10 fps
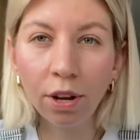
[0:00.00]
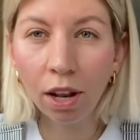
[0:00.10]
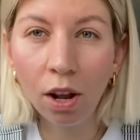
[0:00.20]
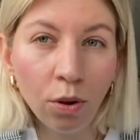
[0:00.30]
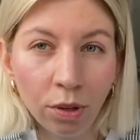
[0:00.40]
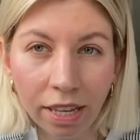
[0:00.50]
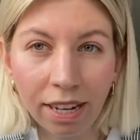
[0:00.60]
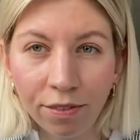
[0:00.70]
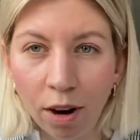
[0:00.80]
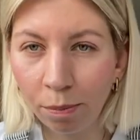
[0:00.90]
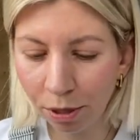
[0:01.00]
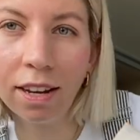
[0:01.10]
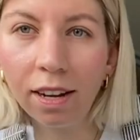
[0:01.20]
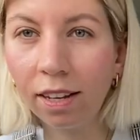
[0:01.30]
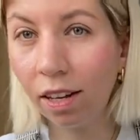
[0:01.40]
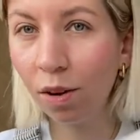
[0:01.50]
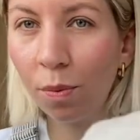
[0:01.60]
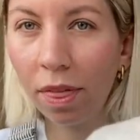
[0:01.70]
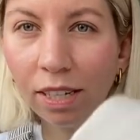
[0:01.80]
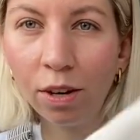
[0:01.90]
the long sleeve option, I could go
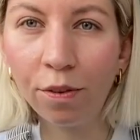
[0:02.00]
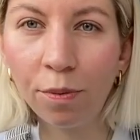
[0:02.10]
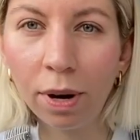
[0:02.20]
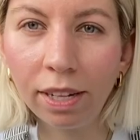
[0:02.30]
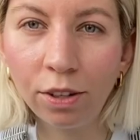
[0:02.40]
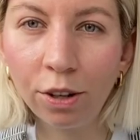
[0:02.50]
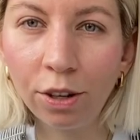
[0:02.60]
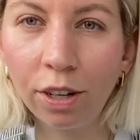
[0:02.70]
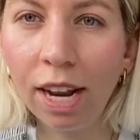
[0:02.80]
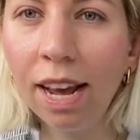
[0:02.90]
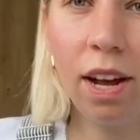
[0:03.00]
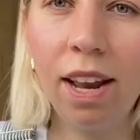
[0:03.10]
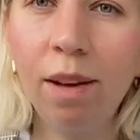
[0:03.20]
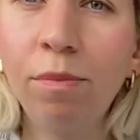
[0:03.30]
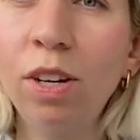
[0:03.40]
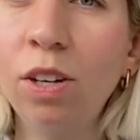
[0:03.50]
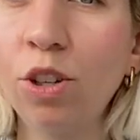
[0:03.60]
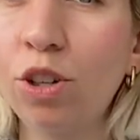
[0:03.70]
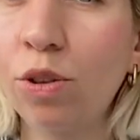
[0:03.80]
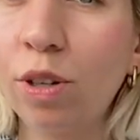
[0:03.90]
with the off-white turtleneck. And I'm not
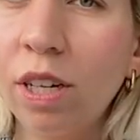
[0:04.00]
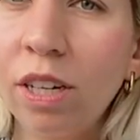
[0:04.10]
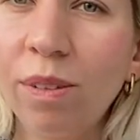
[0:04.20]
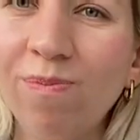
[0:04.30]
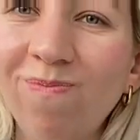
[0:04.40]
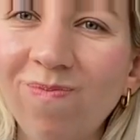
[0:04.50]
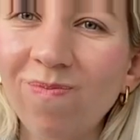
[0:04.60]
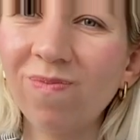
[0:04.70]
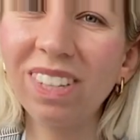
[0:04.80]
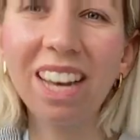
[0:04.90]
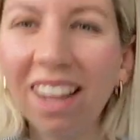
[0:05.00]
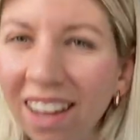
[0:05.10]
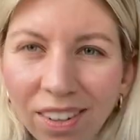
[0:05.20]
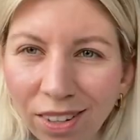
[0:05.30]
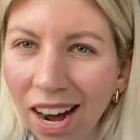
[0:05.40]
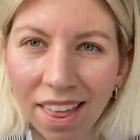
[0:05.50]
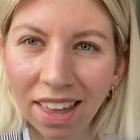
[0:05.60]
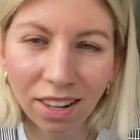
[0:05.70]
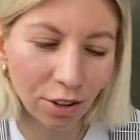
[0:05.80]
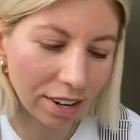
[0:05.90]
sure yeah, no, I
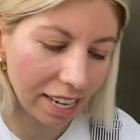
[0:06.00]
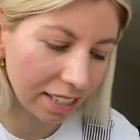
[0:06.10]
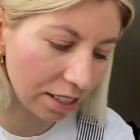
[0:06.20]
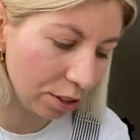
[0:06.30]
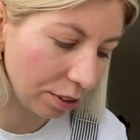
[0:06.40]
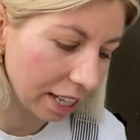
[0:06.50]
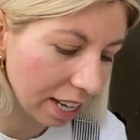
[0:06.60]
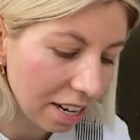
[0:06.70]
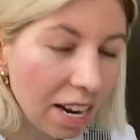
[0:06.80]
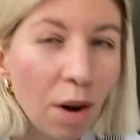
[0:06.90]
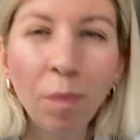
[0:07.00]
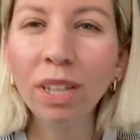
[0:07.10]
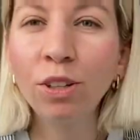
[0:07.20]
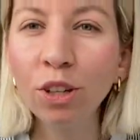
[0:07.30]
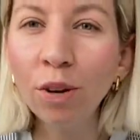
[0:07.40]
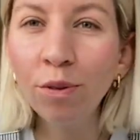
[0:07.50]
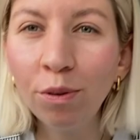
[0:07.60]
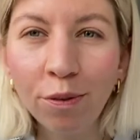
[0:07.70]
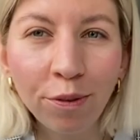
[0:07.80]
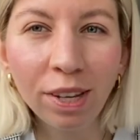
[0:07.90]
think the grey isn't doing it, but I don't
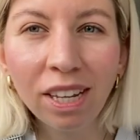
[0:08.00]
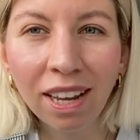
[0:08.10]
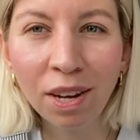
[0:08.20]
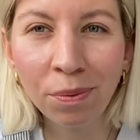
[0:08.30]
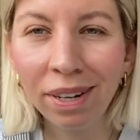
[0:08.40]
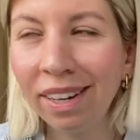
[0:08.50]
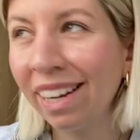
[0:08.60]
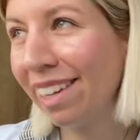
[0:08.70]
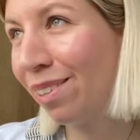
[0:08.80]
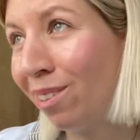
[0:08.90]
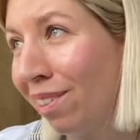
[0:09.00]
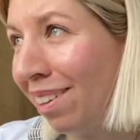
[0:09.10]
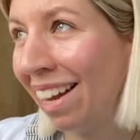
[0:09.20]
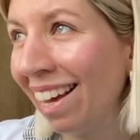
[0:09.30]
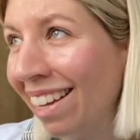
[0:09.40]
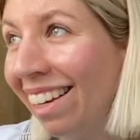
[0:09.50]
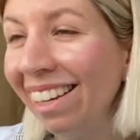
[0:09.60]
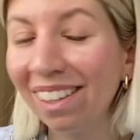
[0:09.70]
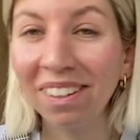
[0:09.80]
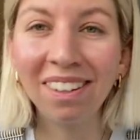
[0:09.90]
feel like wearing a turtleneck
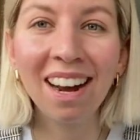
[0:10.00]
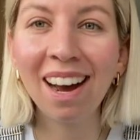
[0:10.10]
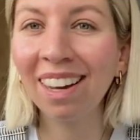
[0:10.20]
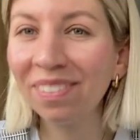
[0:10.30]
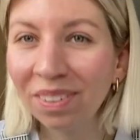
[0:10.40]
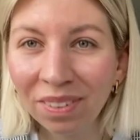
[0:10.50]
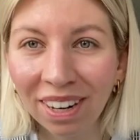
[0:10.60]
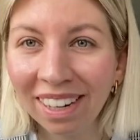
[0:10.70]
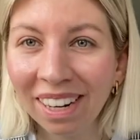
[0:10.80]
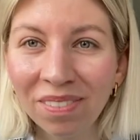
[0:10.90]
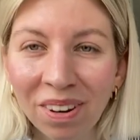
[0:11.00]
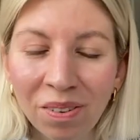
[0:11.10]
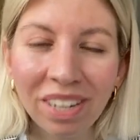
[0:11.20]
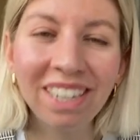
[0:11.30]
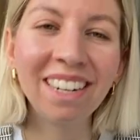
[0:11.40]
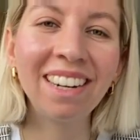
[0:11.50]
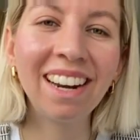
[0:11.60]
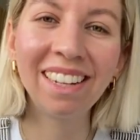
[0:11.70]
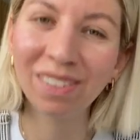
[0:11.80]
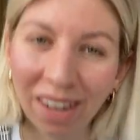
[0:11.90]
either. I've been wearing them all winter,
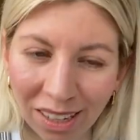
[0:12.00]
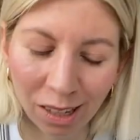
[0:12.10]
it's final